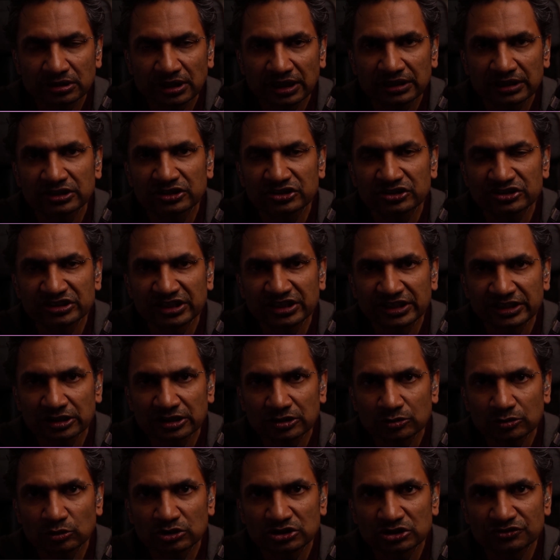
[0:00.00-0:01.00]
And the
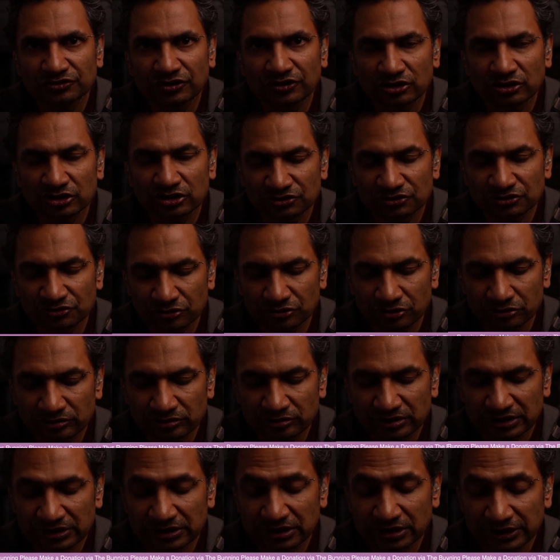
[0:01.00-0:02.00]
sale was forced
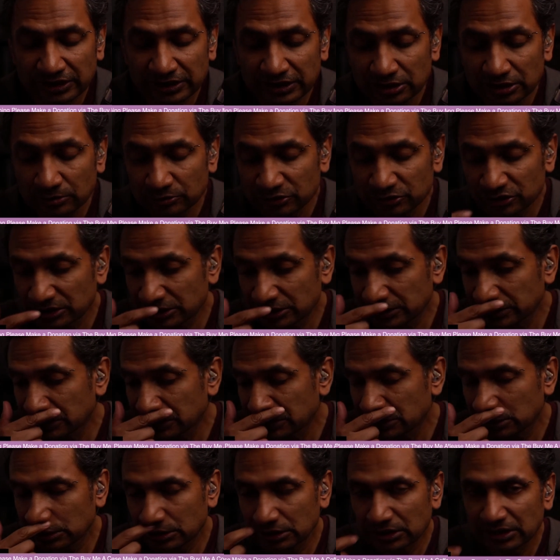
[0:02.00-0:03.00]
through in the lead up to the
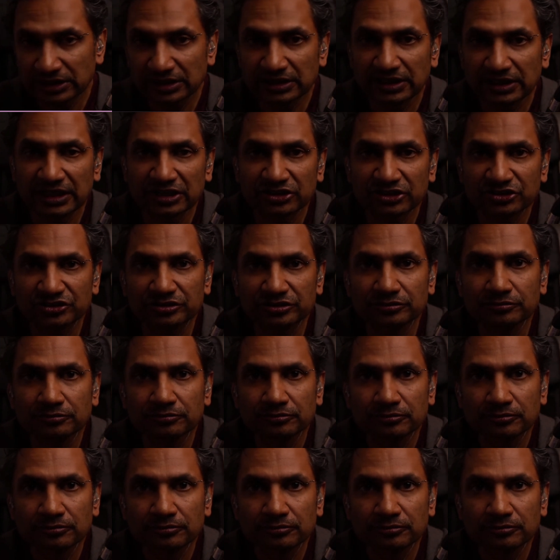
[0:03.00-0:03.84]
election.